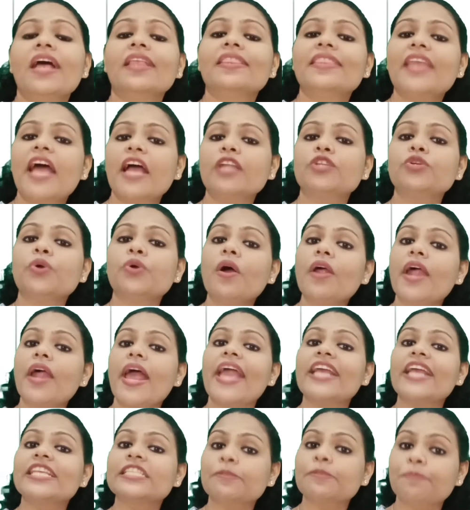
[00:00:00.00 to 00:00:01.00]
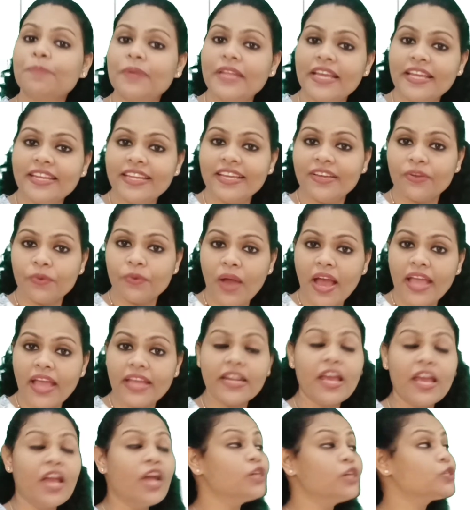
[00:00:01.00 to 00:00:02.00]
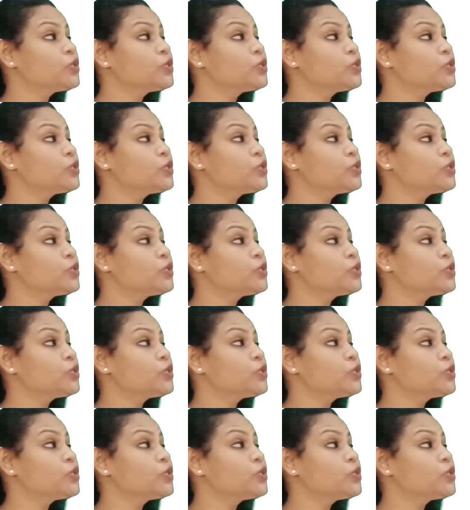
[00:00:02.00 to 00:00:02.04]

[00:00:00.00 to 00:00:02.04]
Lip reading: that you are explaining, right?